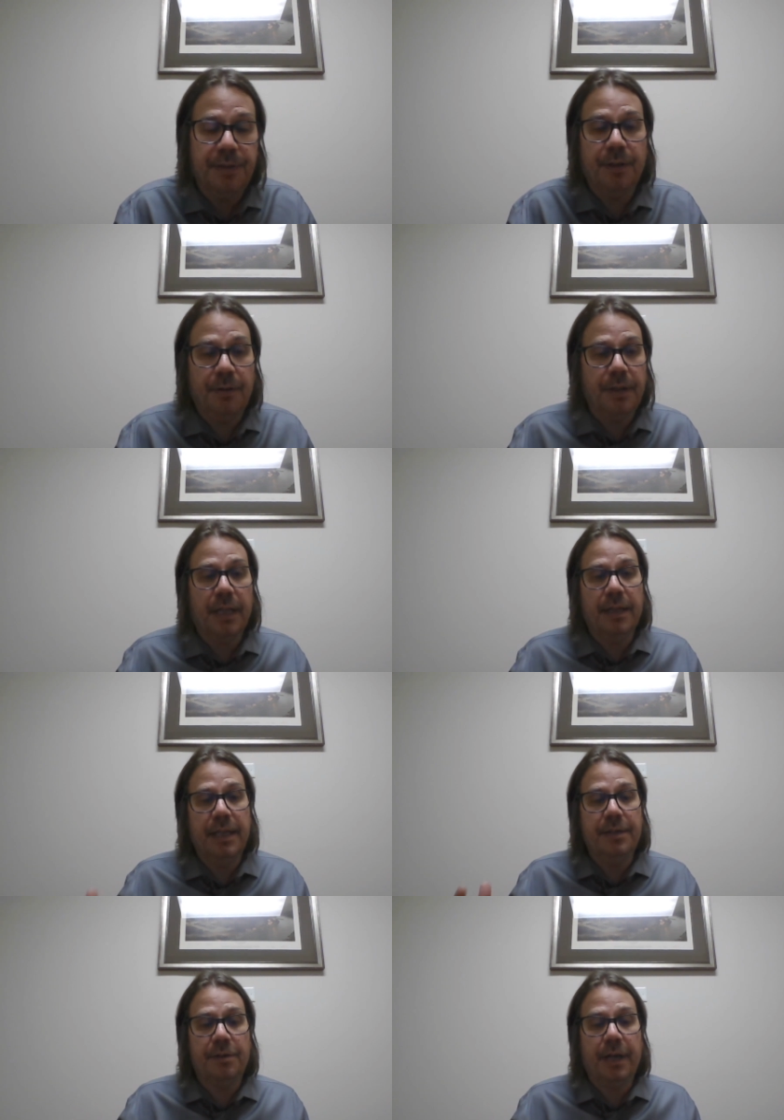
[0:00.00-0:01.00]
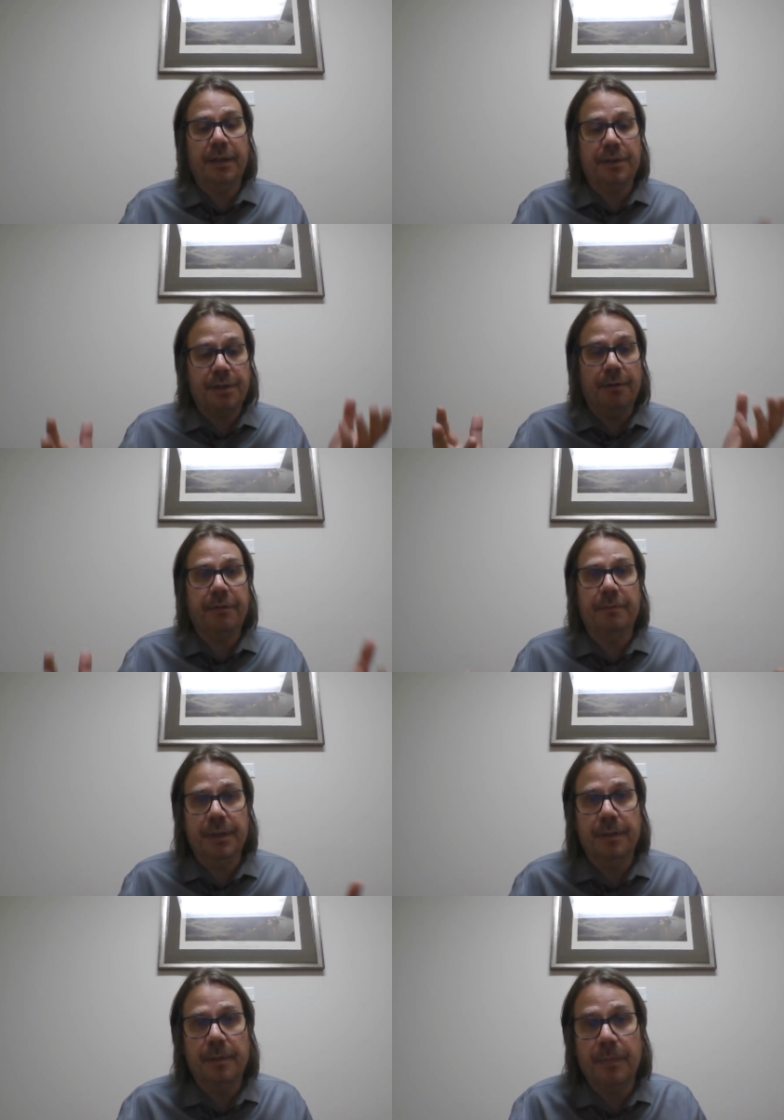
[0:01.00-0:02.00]
So these trailers go
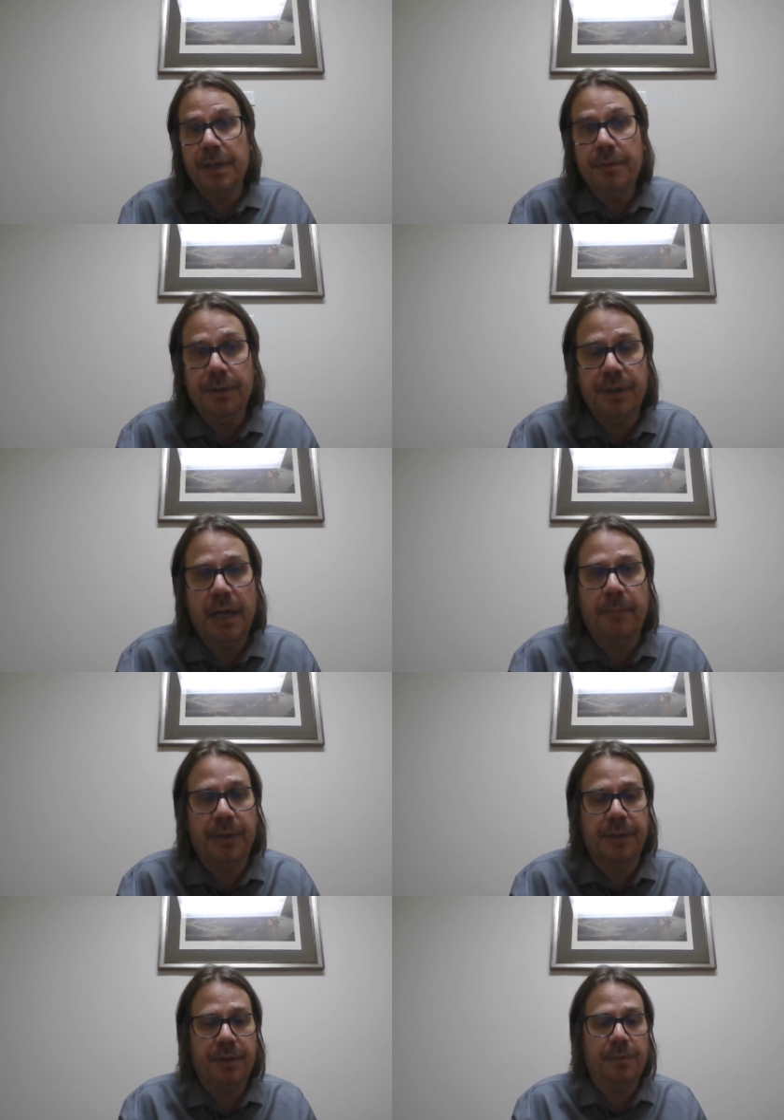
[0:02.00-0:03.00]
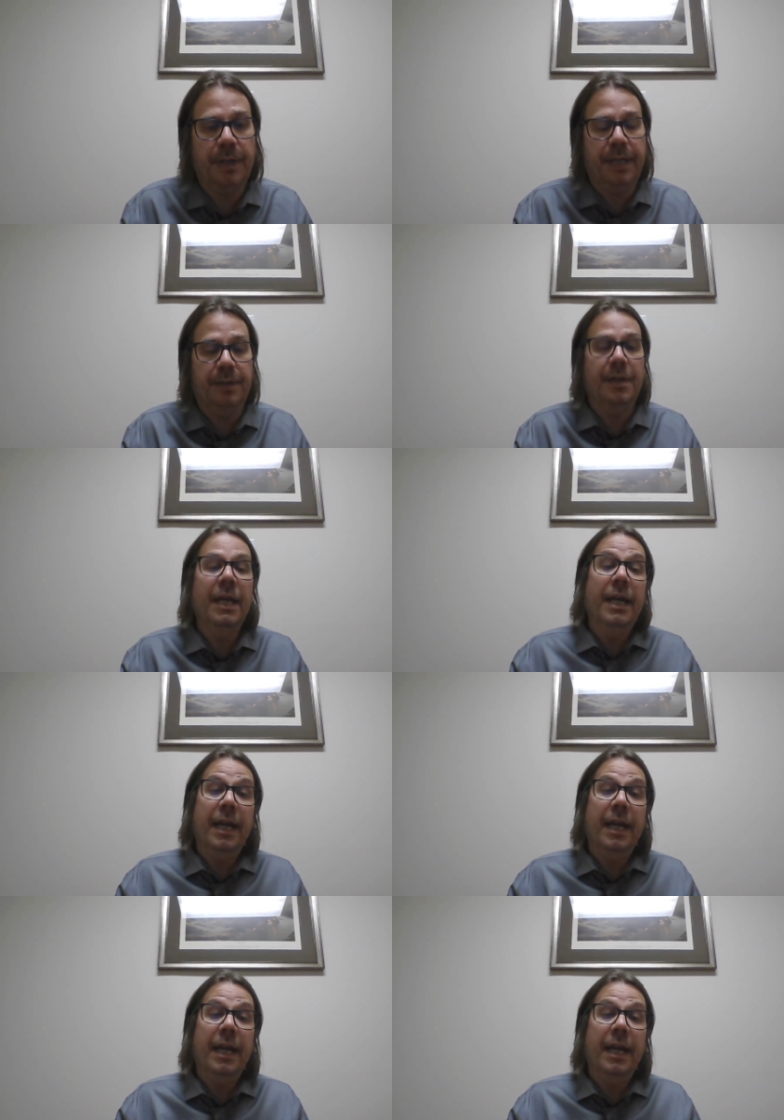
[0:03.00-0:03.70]
through huge temperature swings